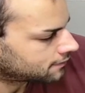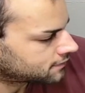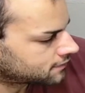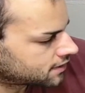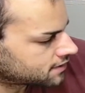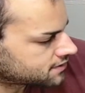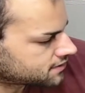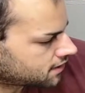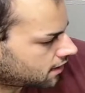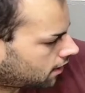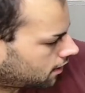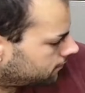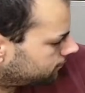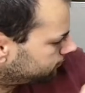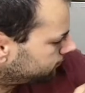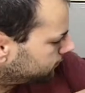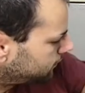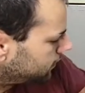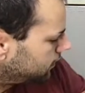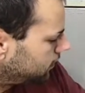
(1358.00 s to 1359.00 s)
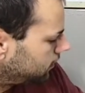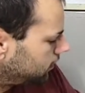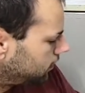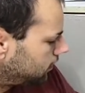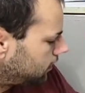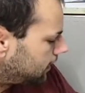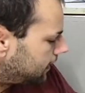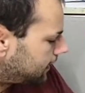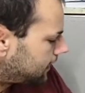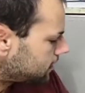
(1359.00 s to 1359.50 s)
does come,
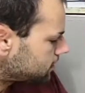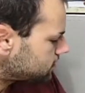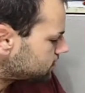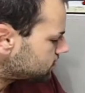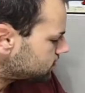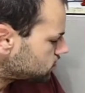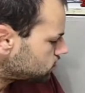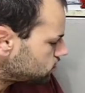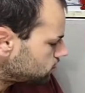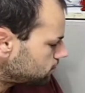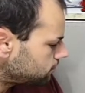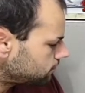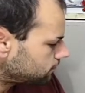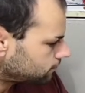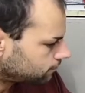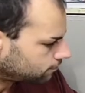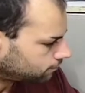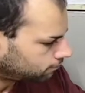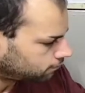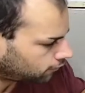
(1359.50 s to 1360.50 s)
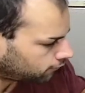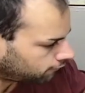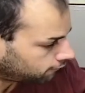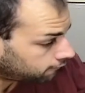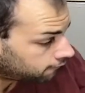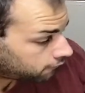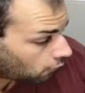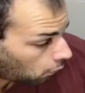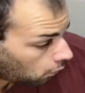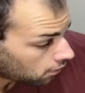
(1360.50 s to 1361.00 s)
and I assume
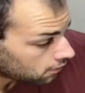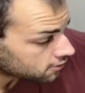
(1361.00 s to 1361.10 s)
before